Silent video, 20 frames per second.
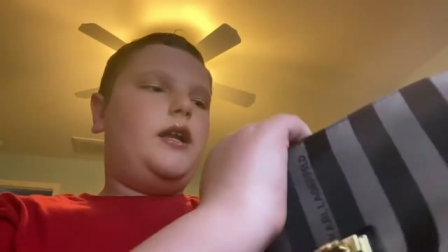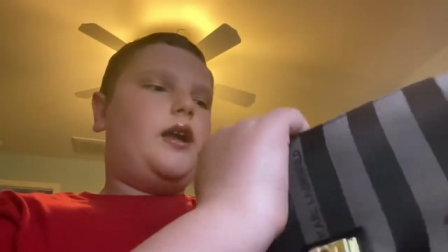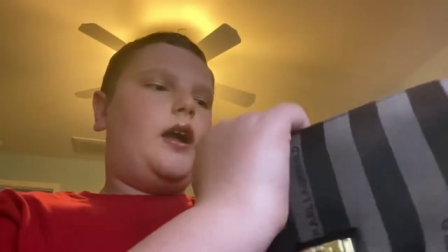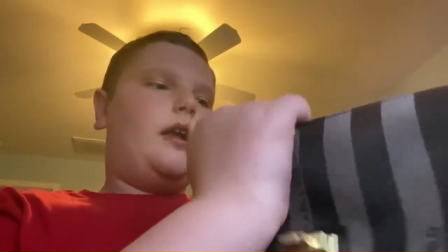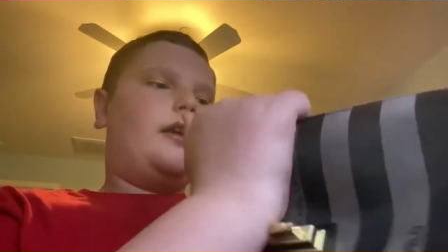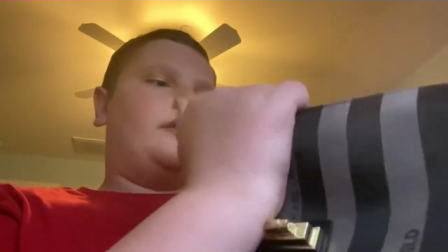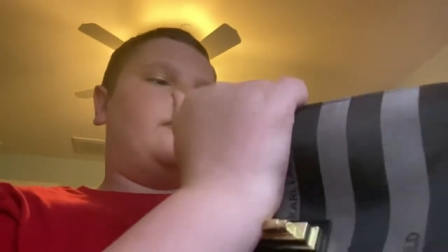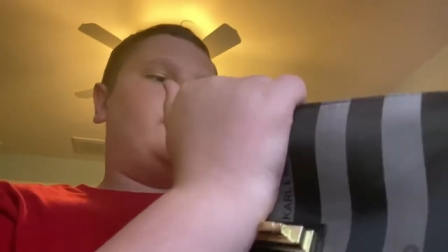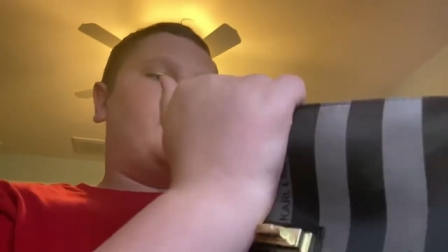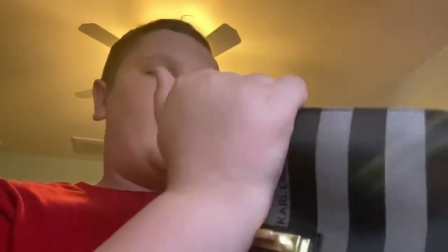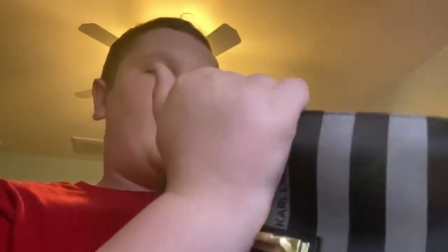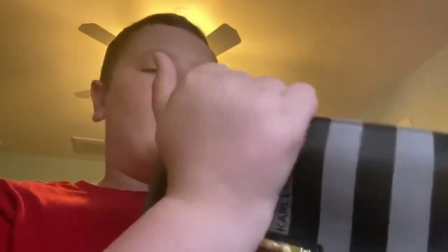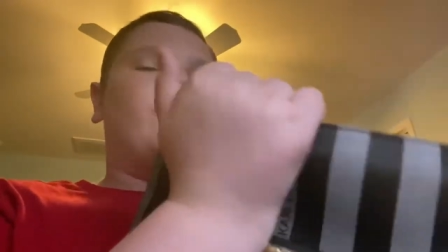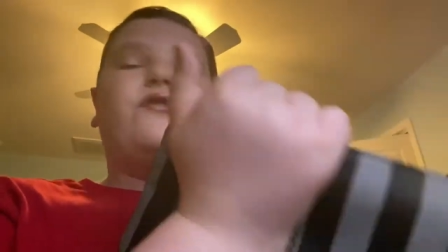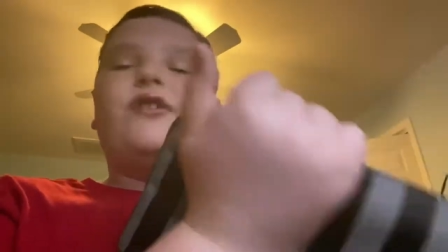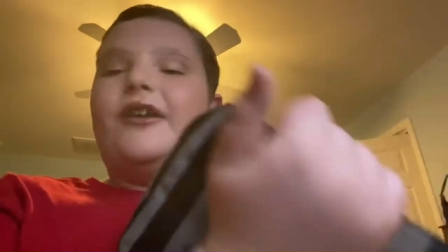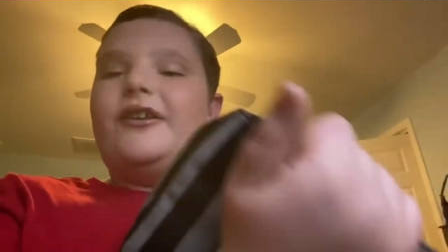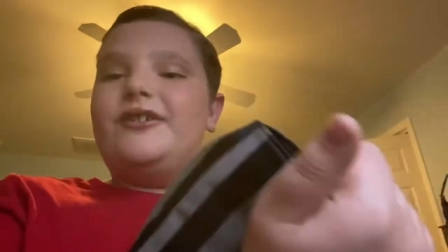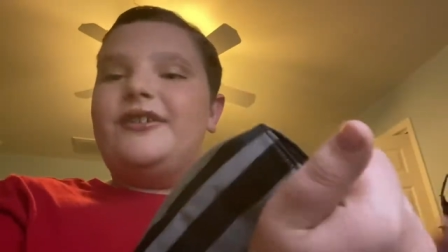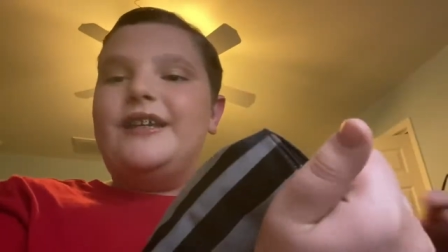As, as you
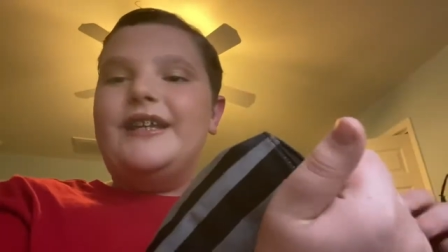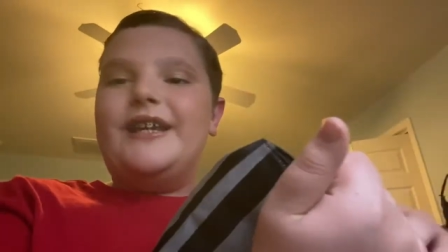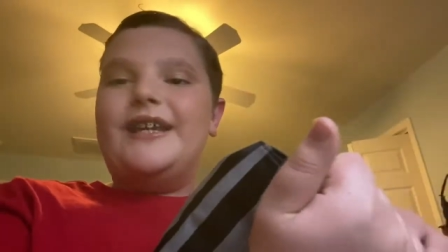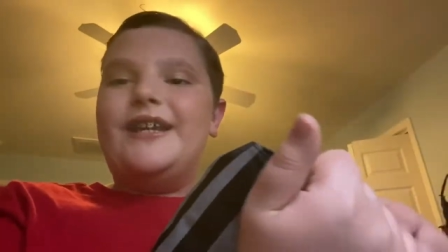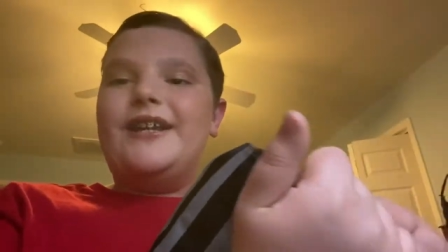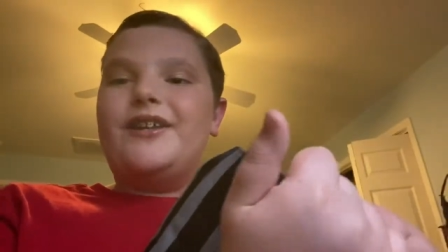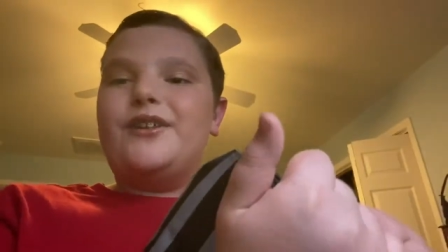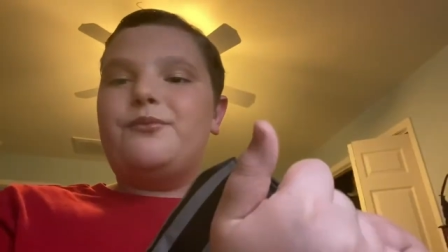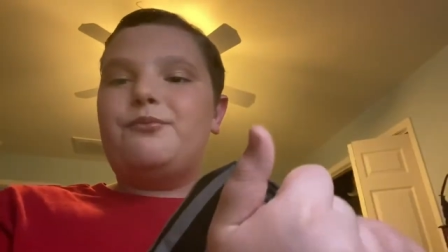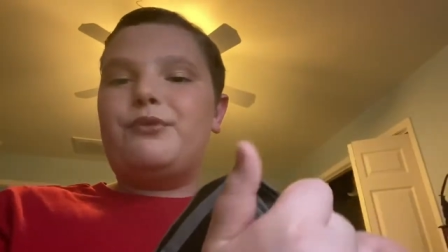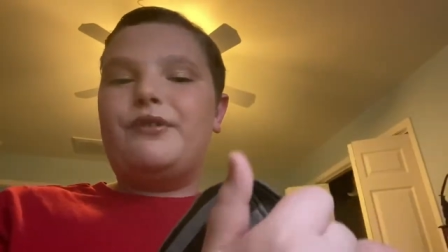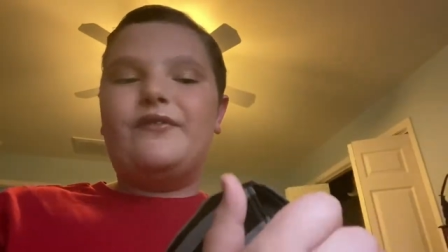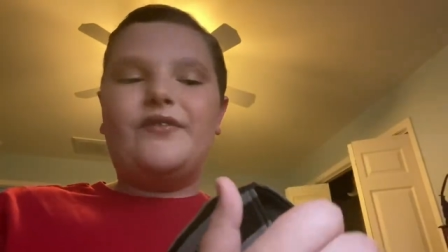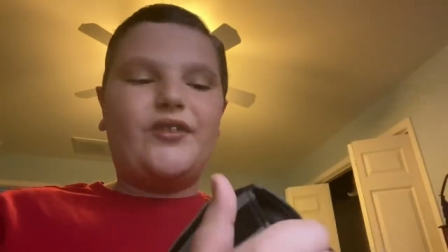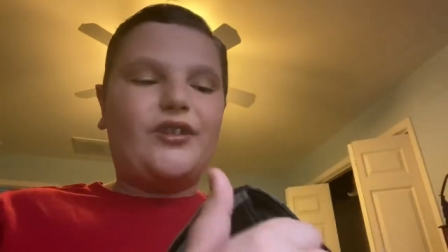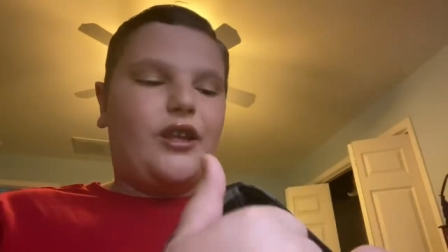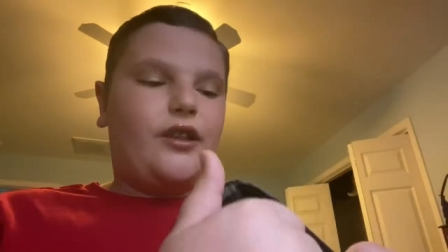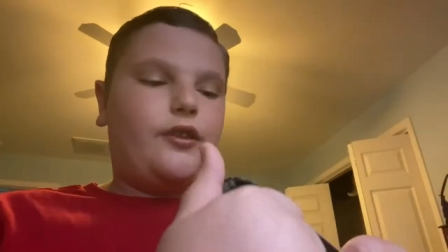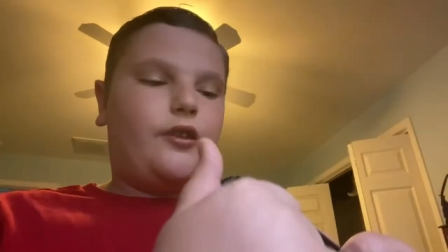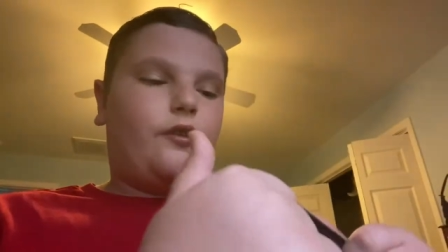have seen in this previous
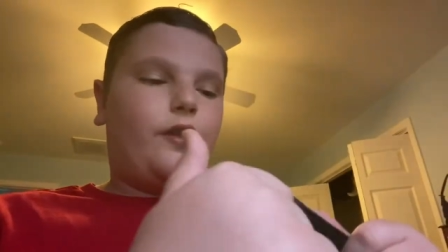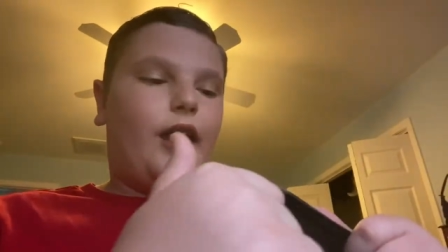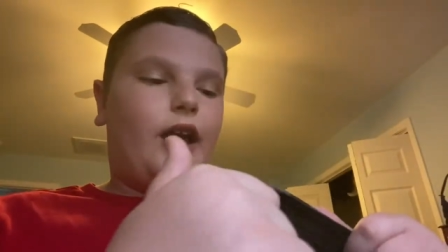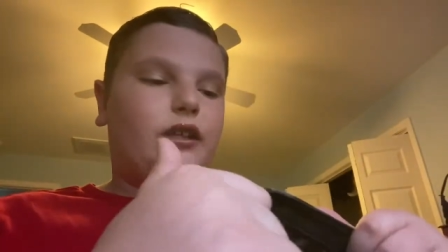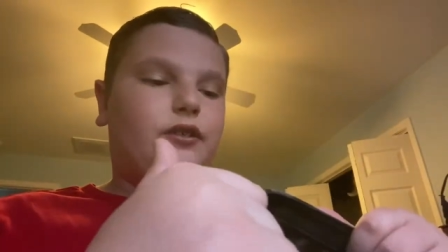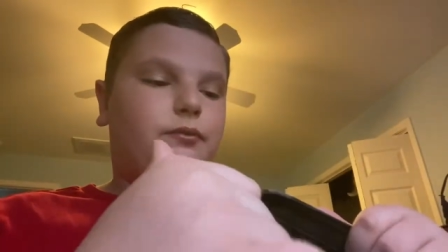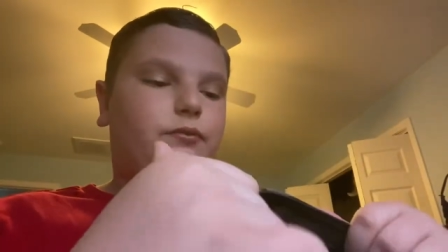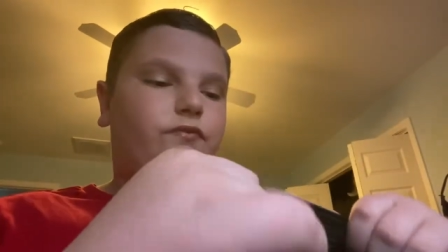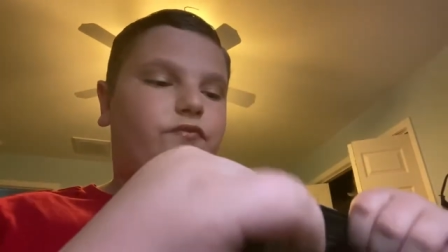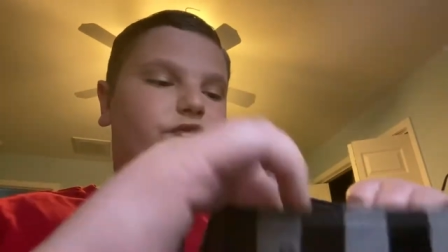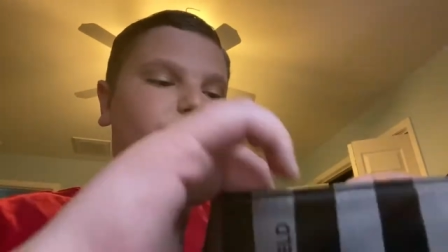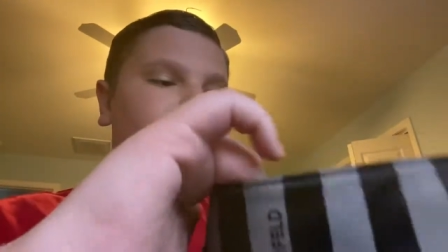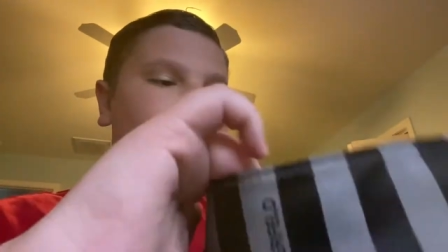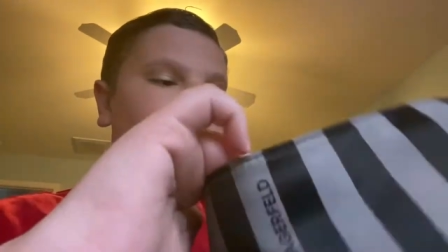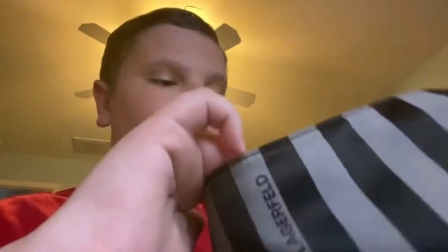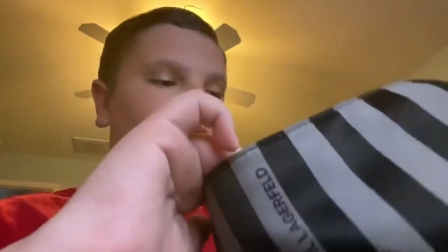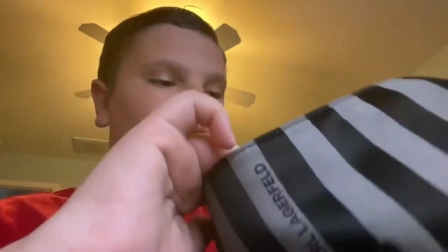and the last video I